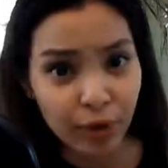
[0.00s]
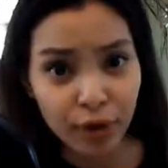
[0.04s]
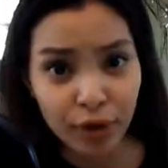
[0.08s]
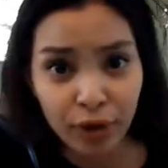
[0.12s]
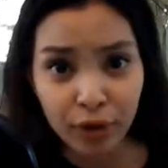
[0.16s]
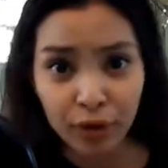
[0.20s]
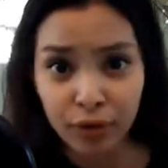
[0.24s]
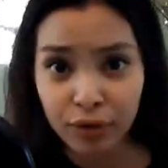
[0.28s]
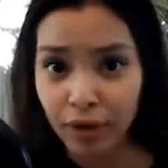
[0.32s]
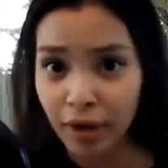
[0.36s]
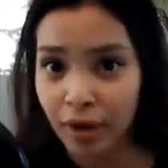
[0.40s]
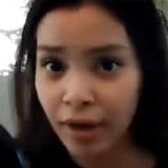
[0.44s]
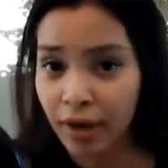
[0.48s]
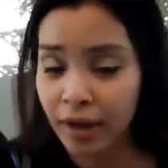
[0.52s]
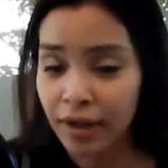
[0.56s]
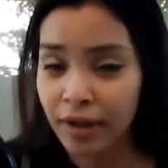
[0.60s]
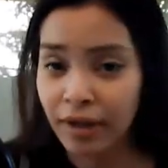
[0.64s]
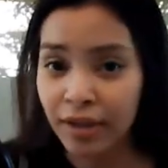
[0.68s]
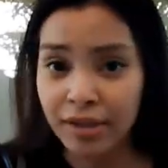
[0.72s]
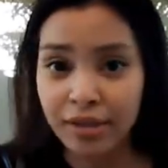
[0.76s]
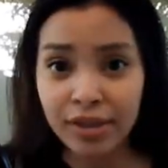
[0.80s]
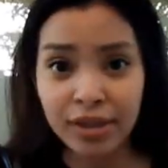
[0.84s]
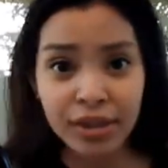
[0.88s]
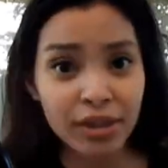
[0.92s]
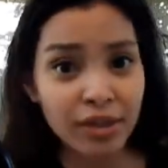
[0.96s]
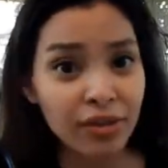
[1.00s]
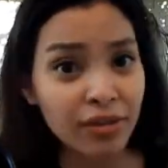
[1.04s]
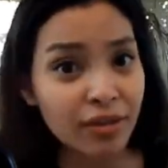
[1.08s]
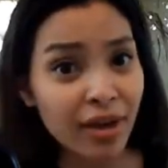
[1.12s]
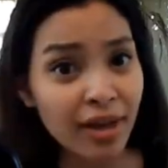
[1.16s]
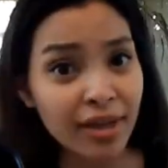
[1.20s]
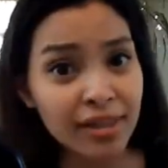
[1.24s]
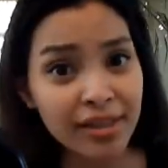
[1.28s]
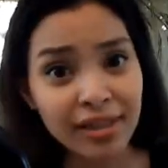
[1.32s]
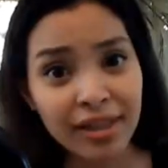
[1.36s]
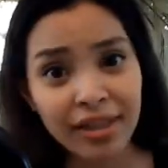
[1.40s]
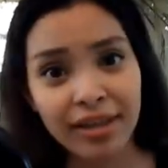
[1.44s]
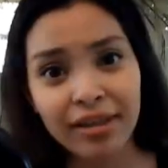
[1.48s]
know, and I'll see you
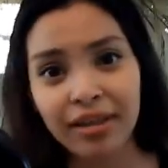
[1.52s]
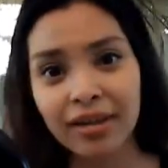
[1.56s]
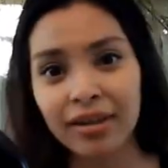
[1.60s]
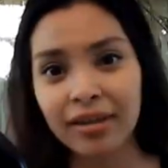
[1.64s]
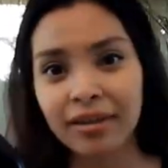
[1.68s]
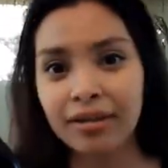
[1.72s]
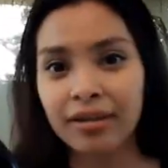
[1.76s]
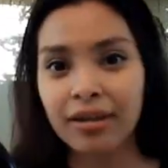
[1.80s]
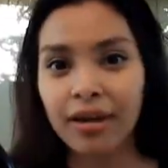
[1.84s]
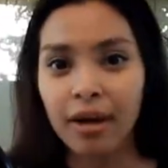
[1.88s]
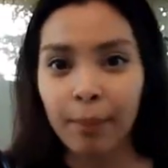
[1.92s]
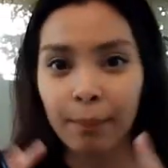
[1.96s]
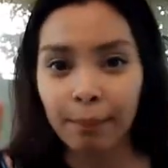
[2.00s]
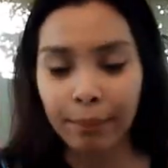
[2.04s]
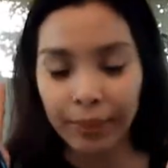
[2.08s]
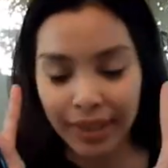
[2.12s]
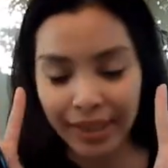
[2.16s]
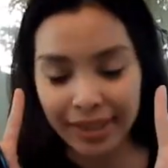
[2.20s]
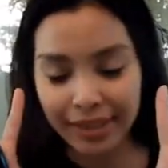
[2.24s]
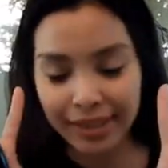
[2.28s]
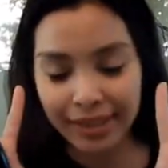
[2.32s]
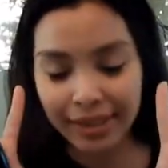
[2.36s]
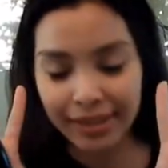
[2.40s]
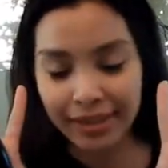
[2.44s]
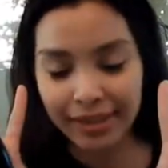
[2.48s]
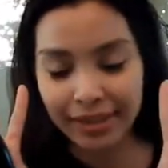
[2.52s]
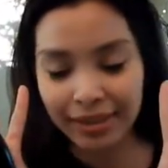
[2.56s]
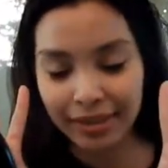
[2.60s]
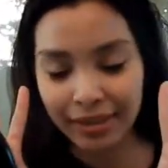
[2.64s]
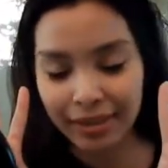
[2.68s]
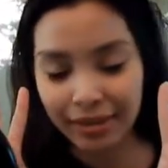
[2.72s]
guys later. Peace.